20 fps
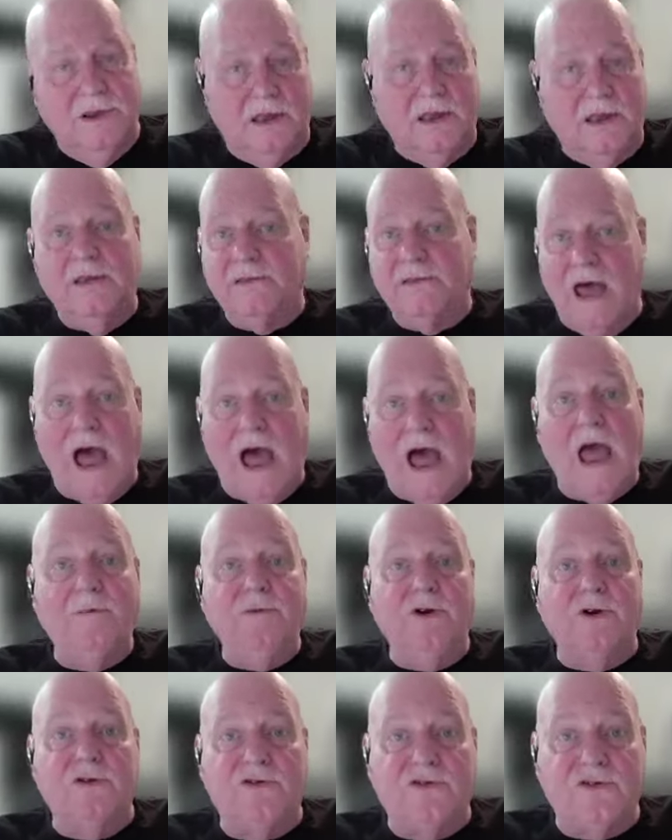because
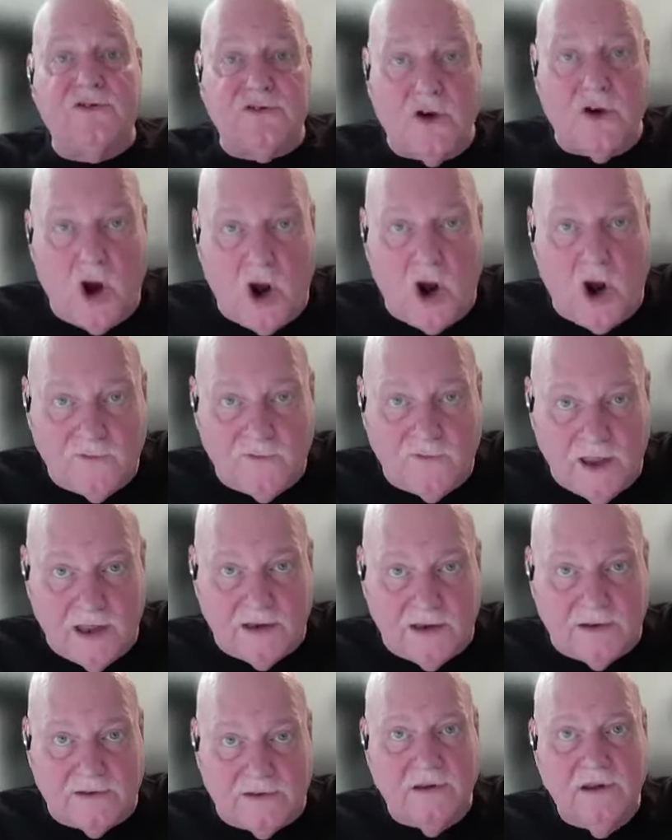I'm your
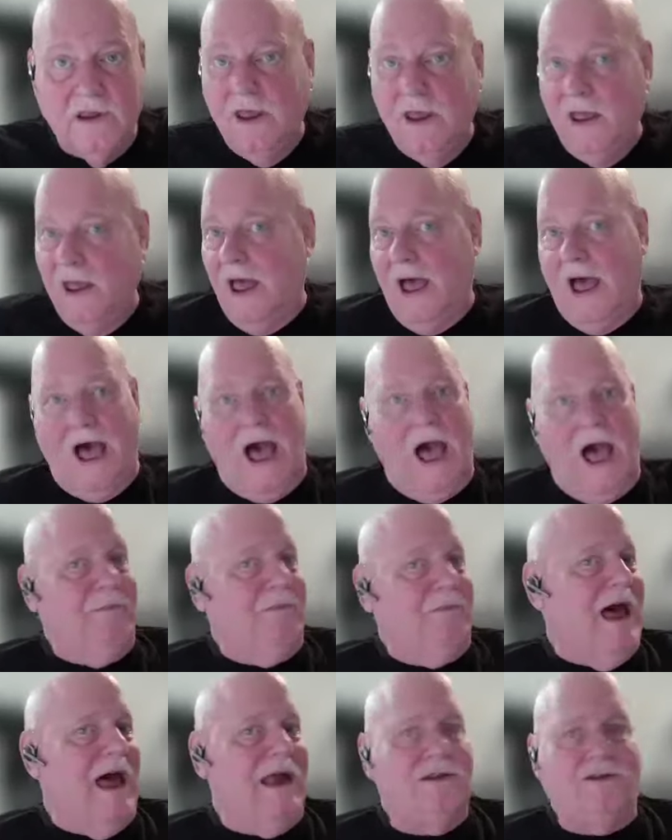servant.
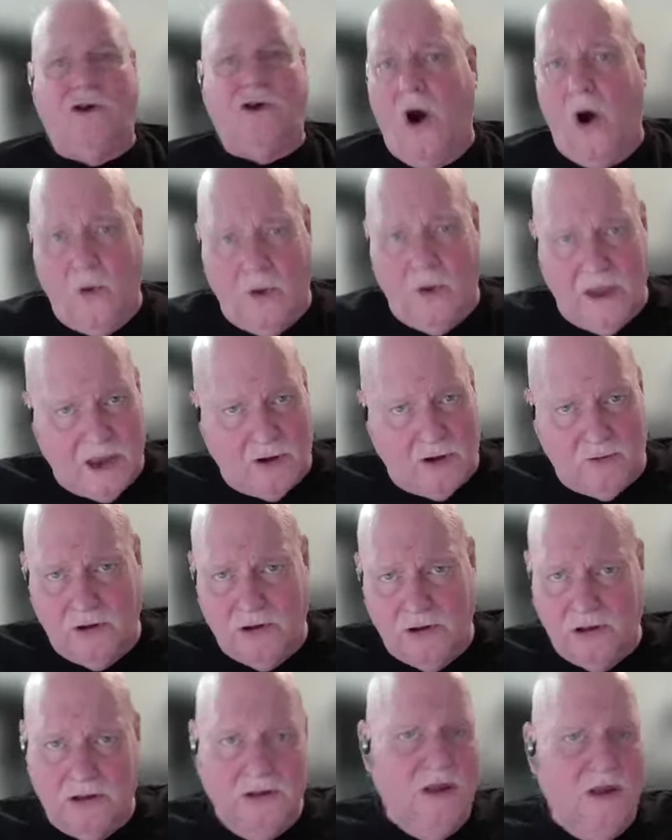I'm not
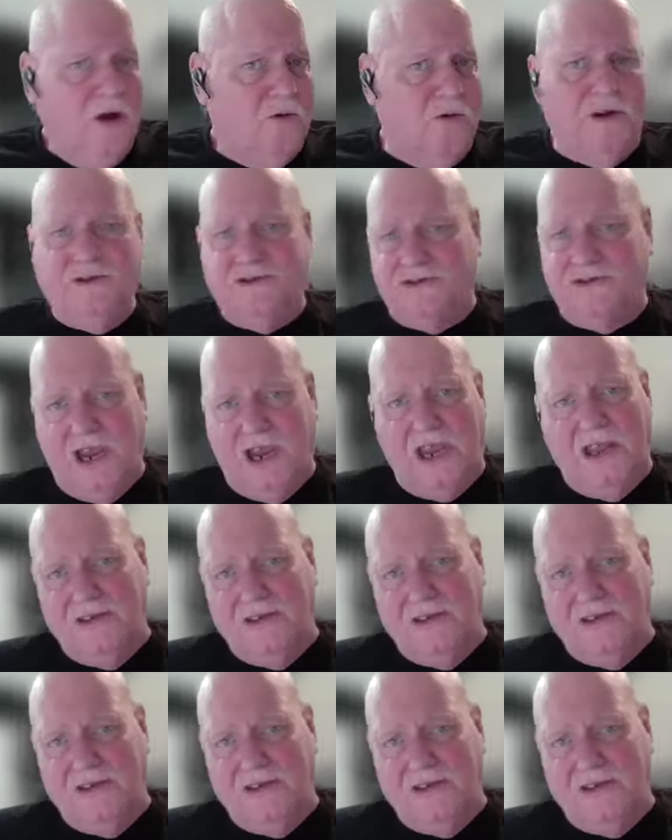co-equal with